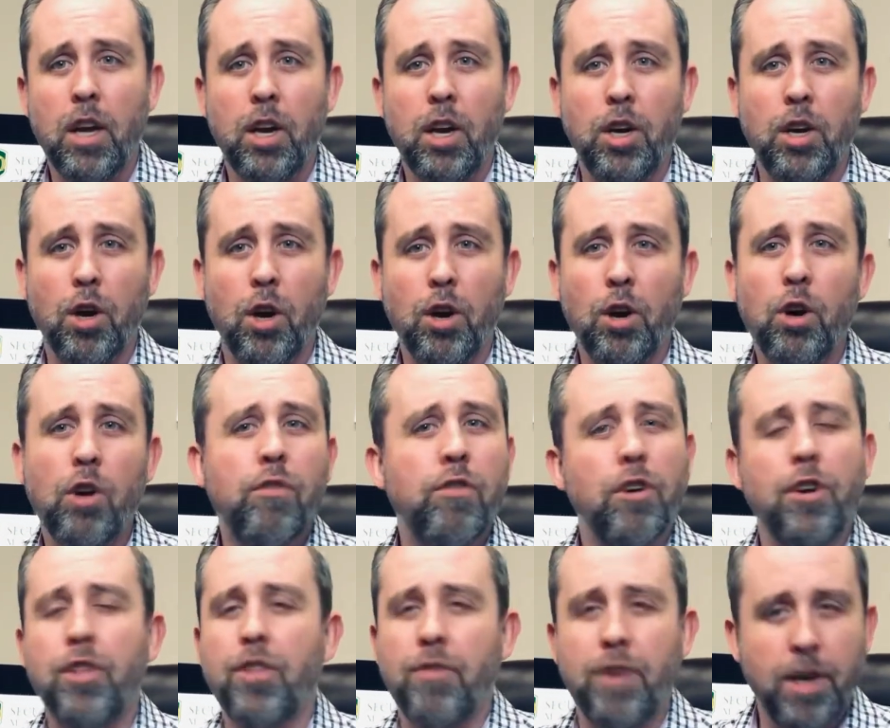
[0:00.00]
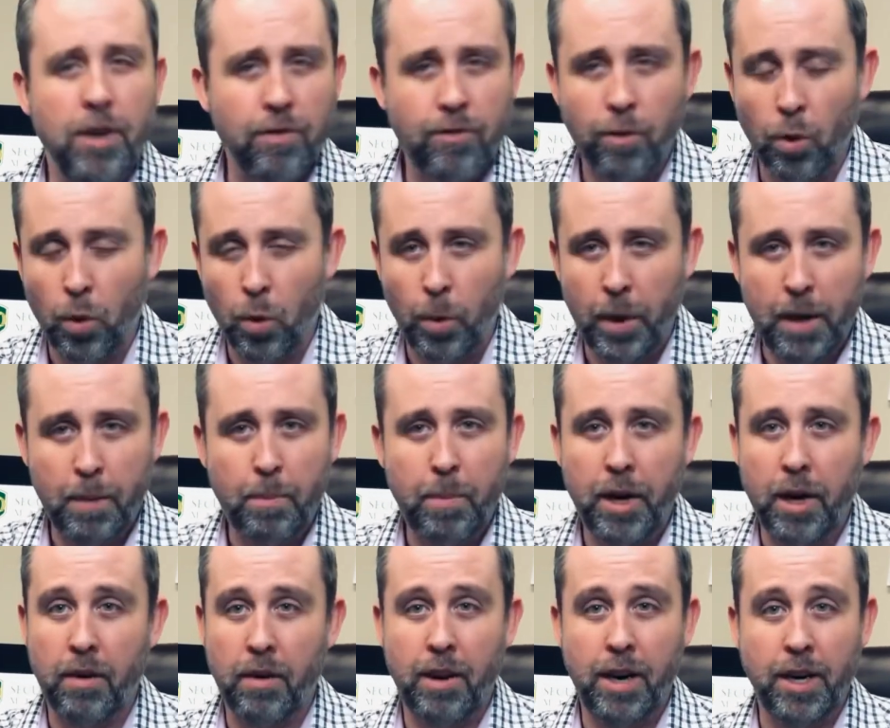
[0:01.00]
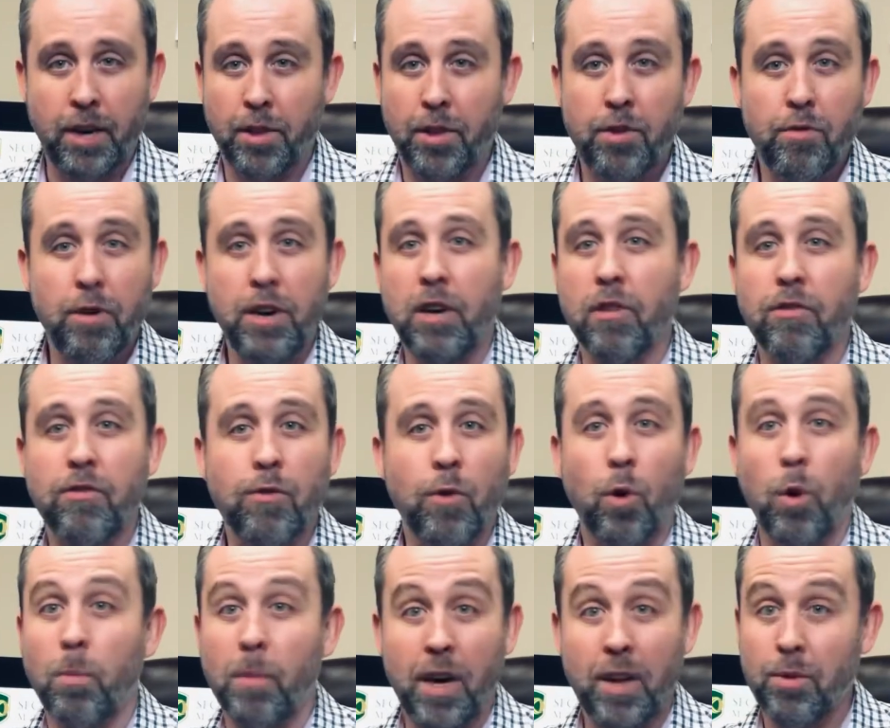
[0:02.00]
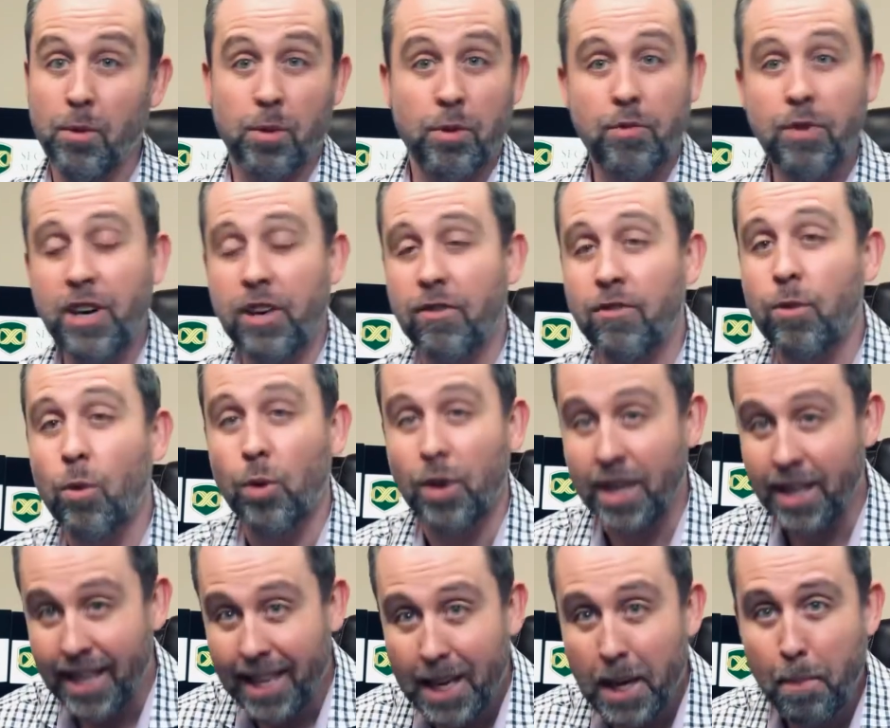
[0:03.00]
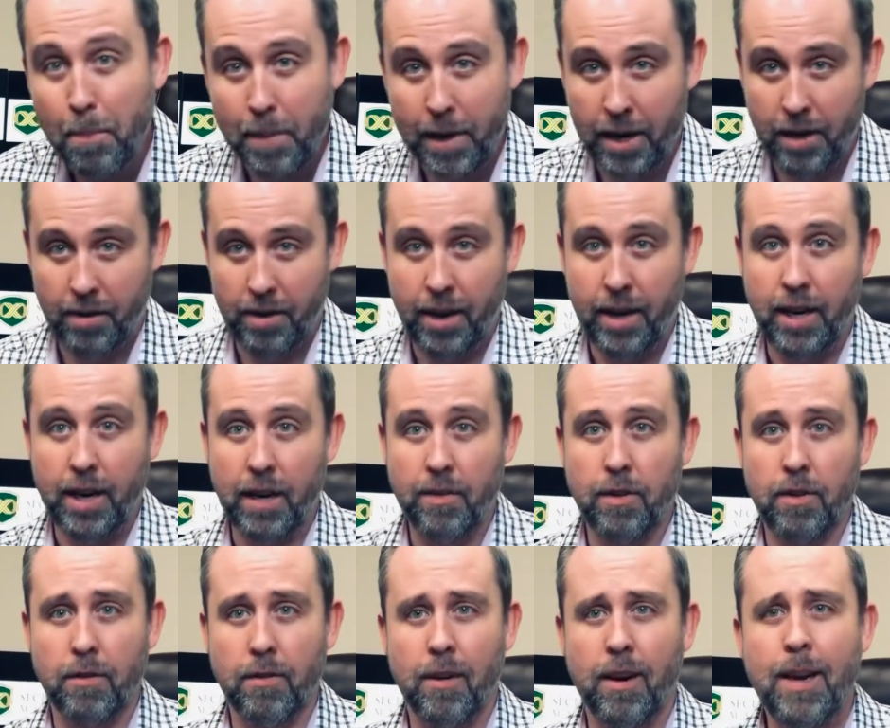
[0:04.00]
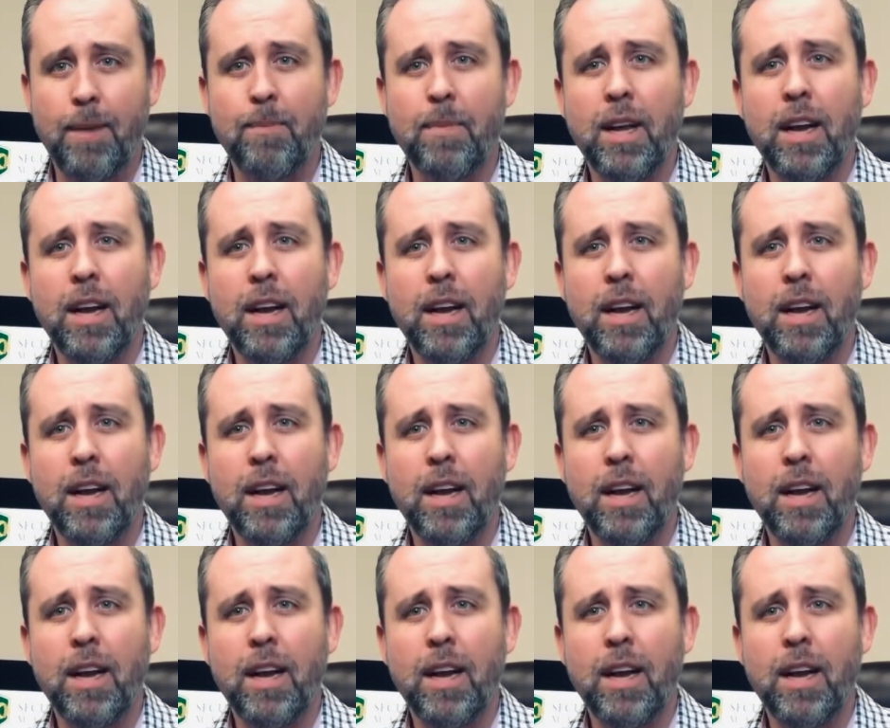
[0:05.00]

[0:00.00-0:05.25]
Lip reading: Not over a 3 to 4 week period, a 3 to 4 month, or 3 to 4 year period even, right?